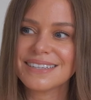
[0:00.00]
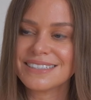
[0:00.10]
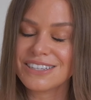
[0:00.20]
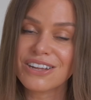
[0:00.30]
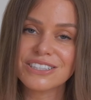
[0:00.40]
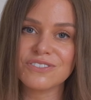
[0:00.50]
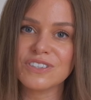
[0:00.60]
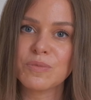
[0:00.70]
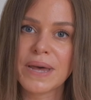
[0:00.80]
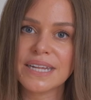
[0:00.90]
I start to
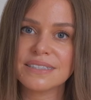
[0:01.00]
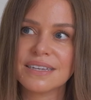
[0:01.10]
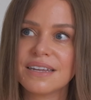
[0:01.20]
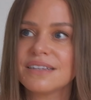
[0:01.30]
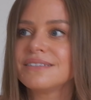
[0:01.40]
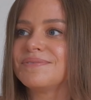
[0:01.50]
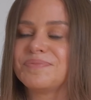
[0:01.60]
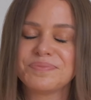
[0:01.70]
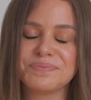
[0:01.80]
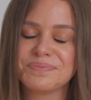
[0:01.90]
feel better.
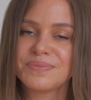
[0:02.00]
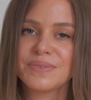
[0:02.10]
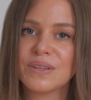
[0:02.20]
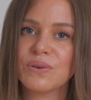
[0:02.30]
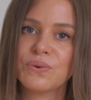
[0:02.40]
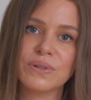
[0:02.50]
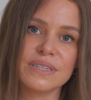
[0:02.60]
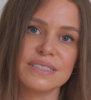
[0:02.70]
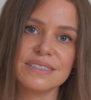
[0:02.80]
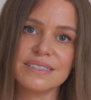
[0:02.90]
All
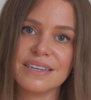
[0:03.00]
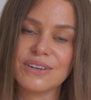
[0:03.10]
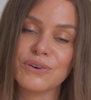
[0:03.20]
is uh,